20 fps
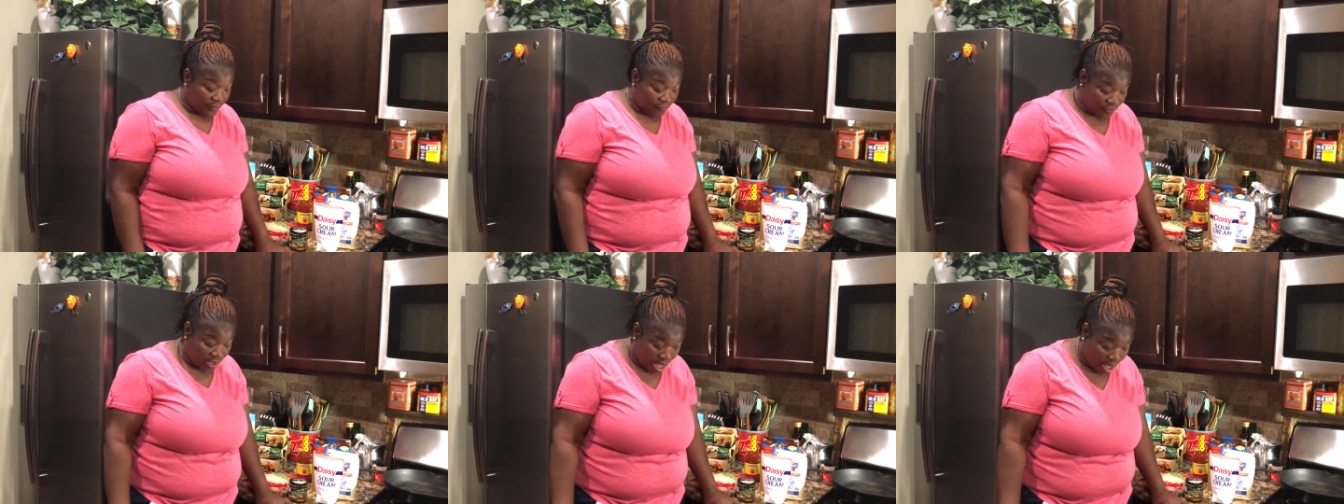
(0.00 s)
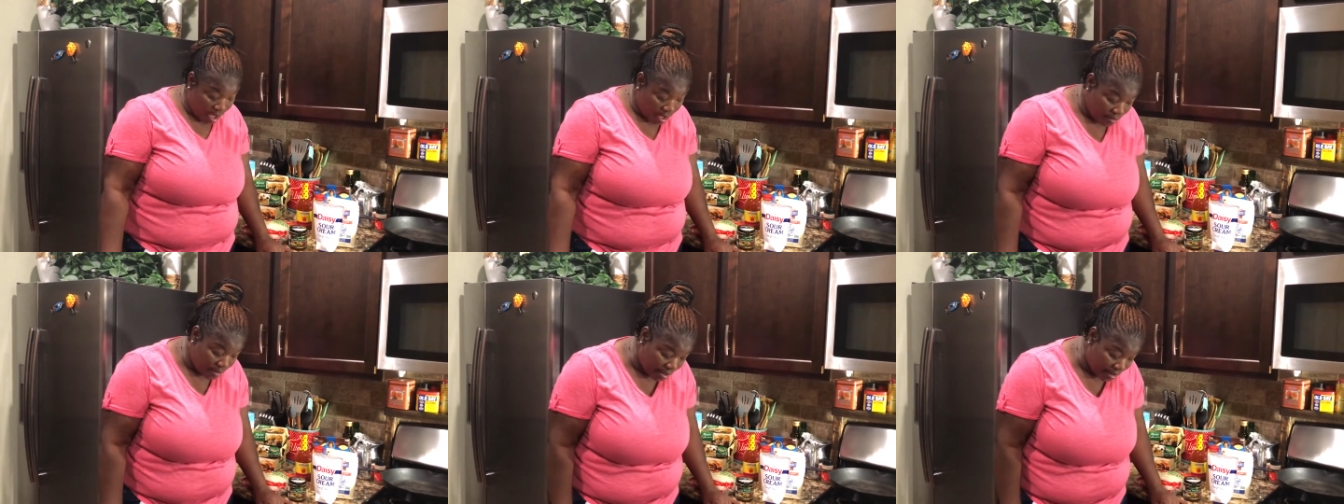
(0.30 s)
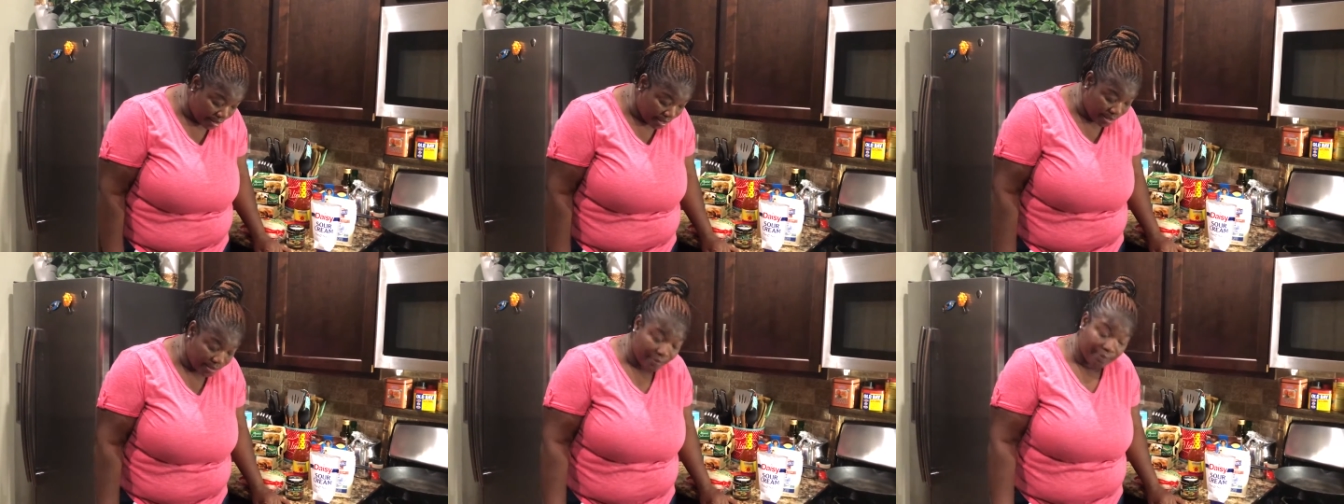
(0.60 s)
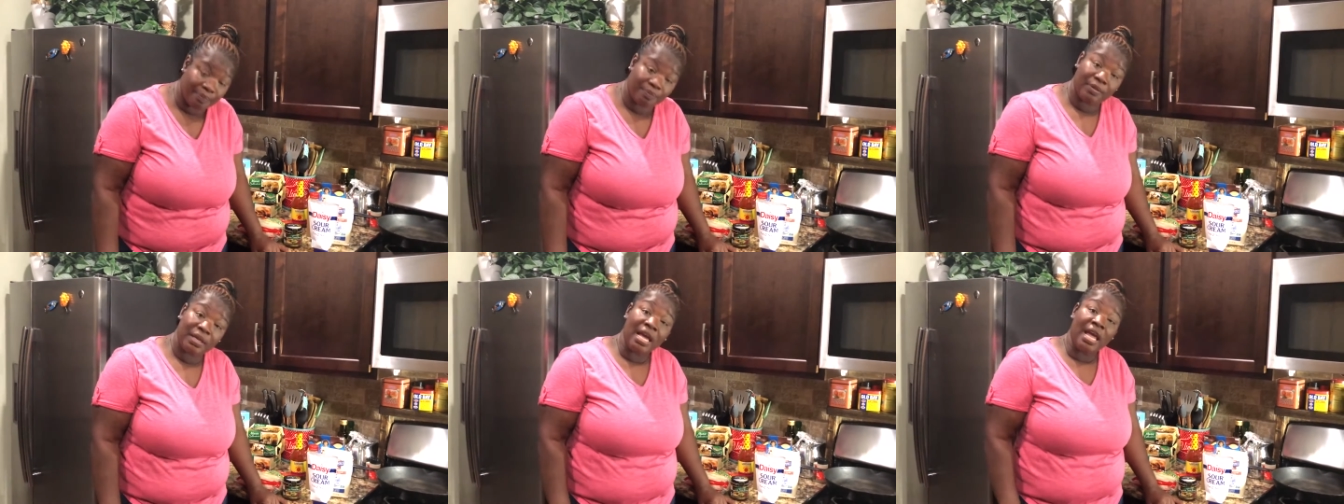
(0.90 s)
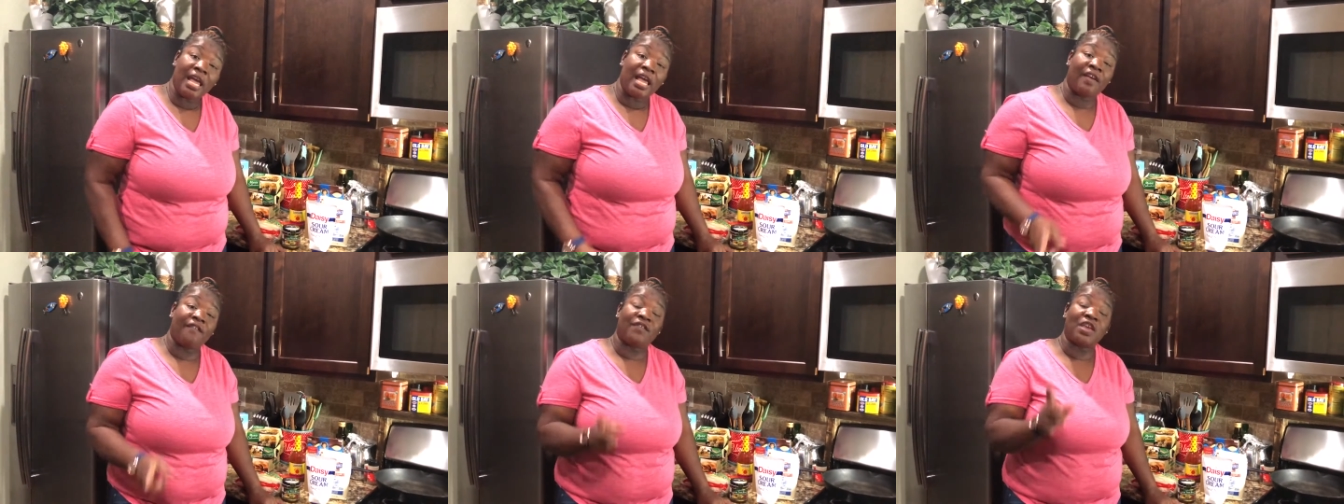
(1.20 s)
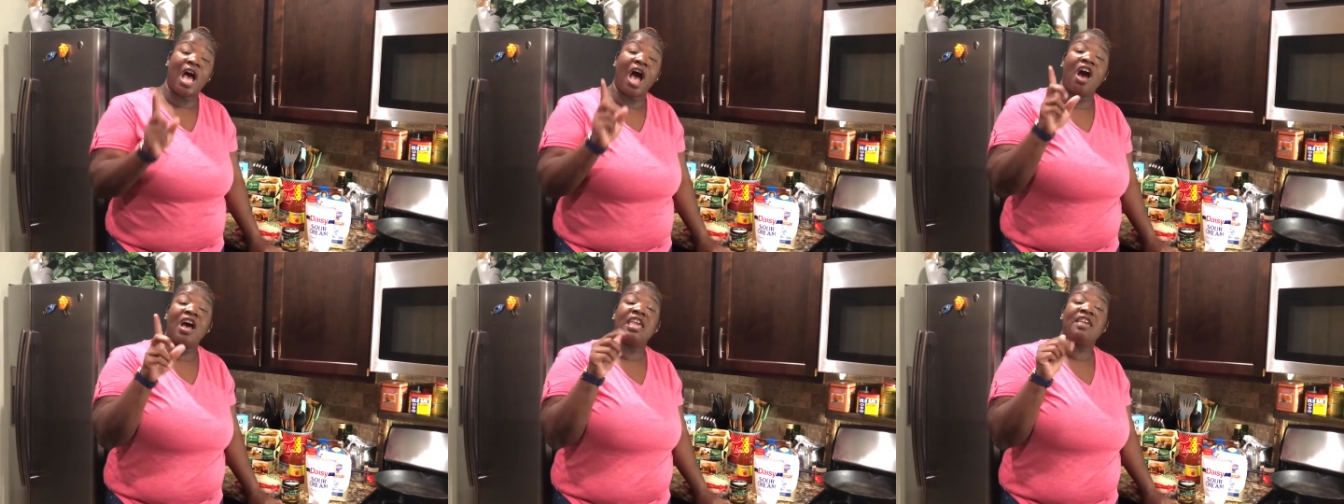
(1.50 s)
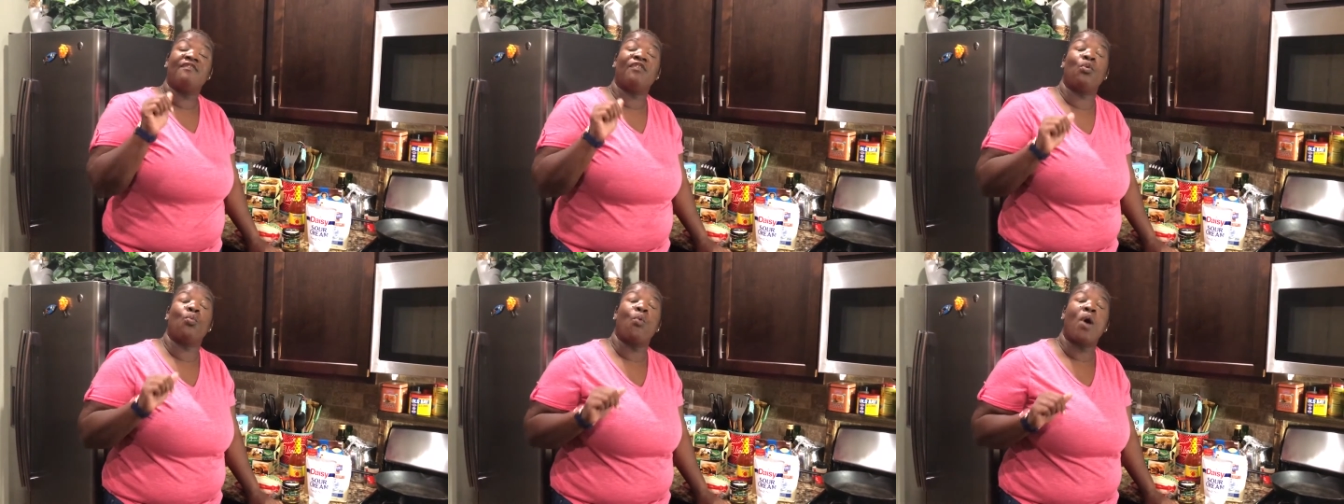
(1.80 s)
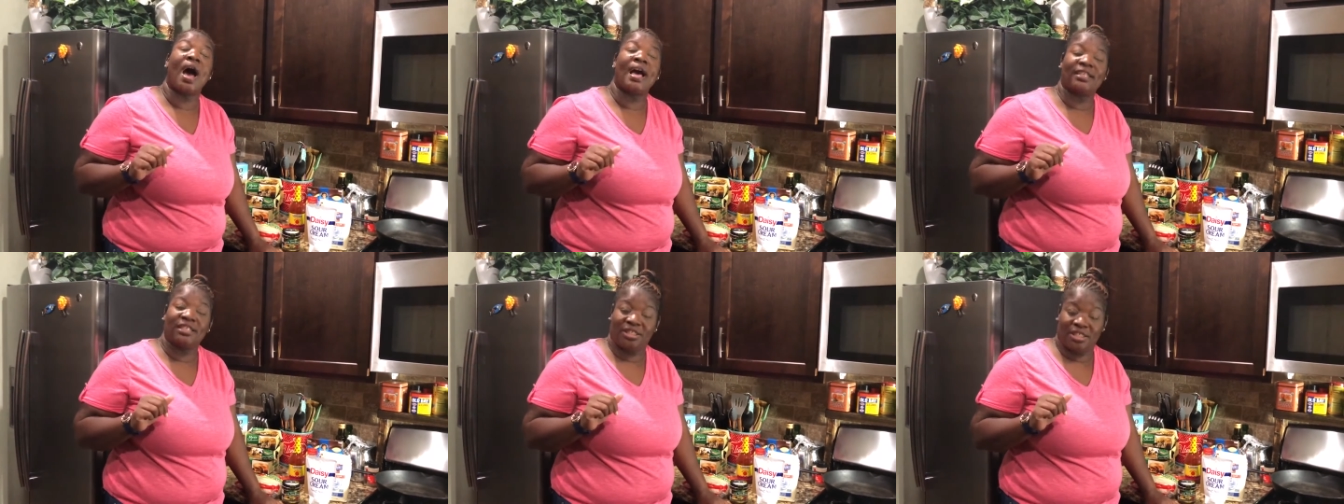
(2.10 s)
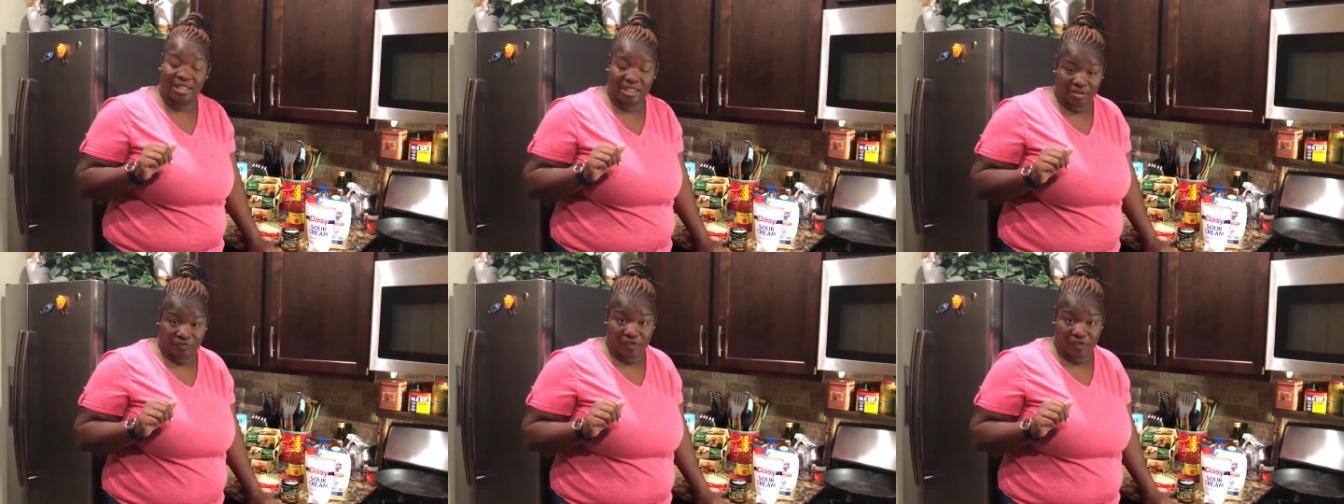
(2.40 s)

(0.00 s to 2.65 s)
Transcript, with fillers: If y'all, uh, if y'all even watch this